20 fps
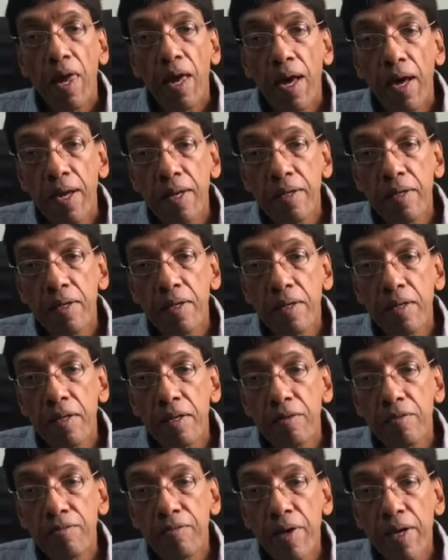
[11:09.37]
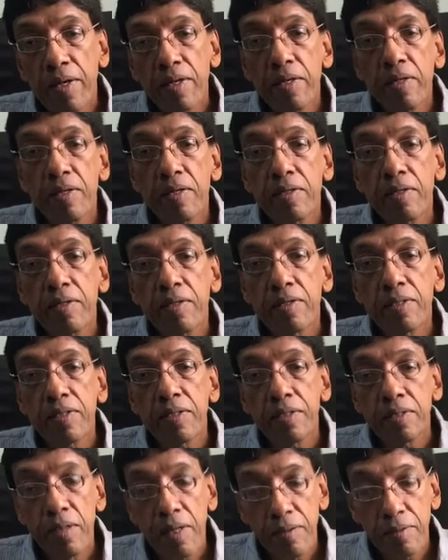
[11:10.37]
And in fact,
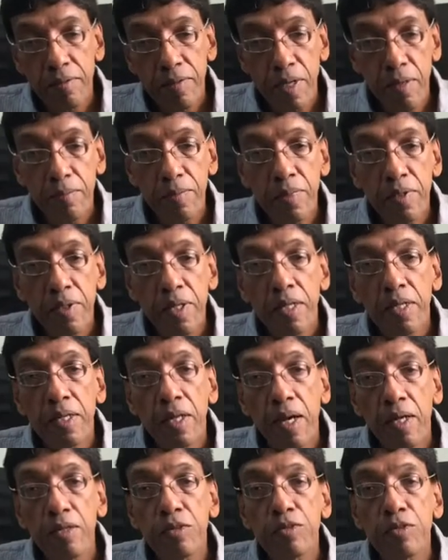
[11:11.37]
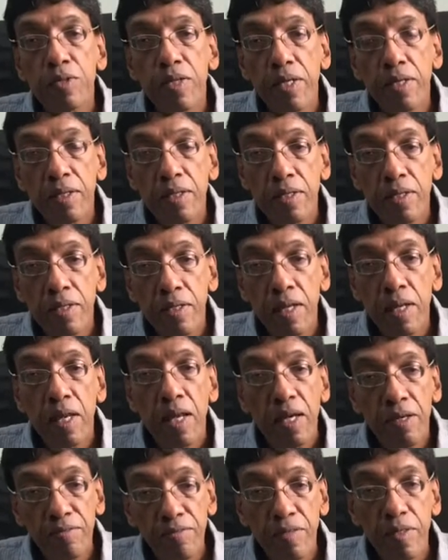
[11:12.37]
something done so that the
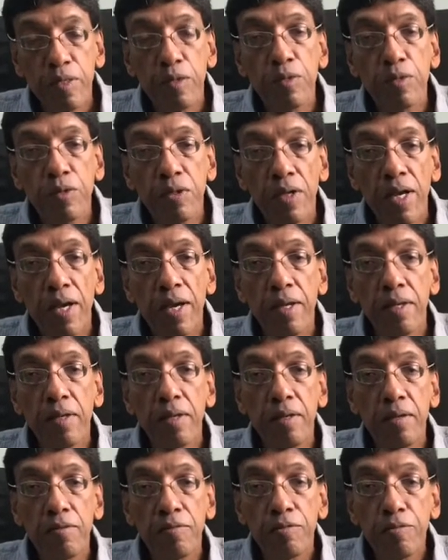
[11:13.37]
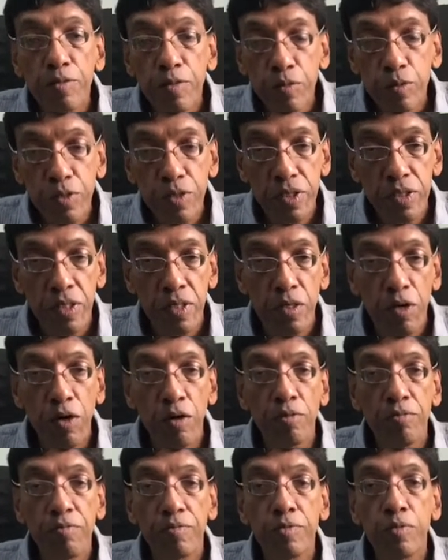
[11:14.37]
livelihood and future
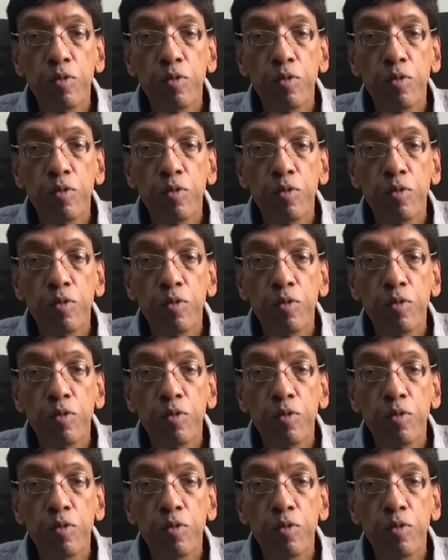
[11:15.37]
of